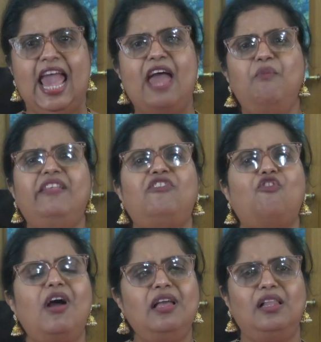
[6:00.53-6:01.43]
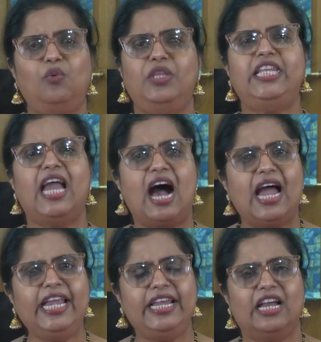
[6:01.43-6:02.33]
And we struggle with the
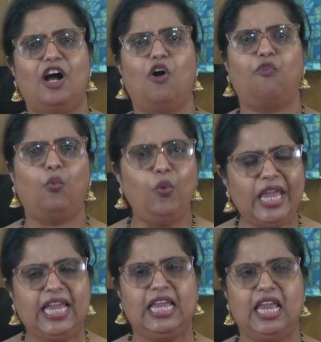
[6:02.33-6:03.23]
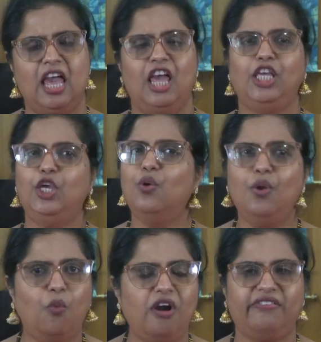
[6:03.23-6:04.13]
idea of we
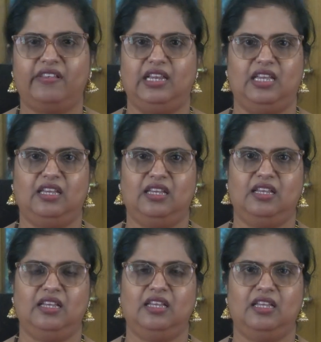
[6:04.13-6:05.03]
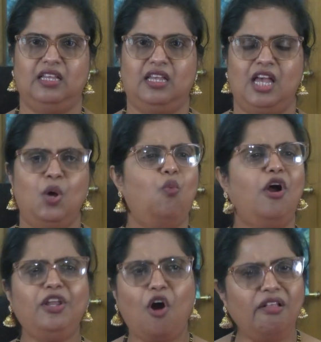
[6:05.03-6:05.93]
universally.
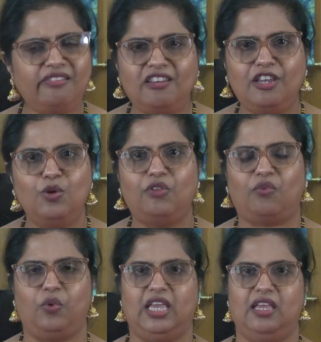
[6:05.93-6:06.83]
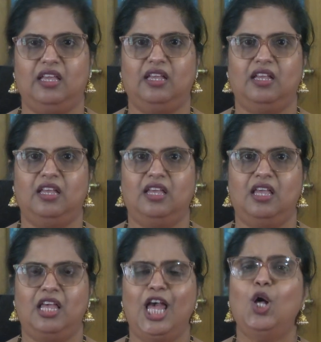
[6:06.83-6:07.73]
What constitutes we?
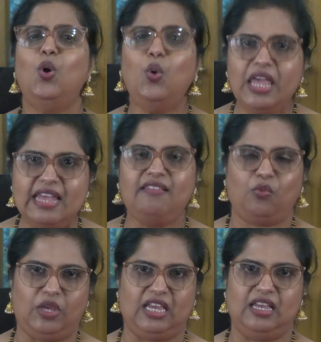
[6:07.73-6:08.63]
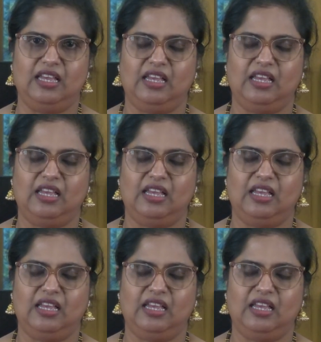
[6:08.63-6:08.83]
Who is we?